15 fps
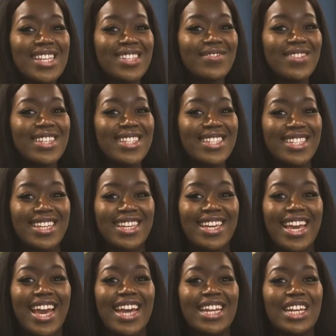a way that you
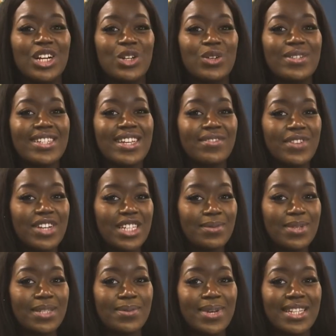can stand out from the
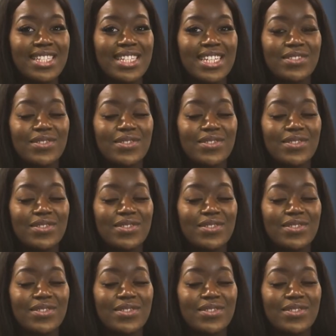crowd and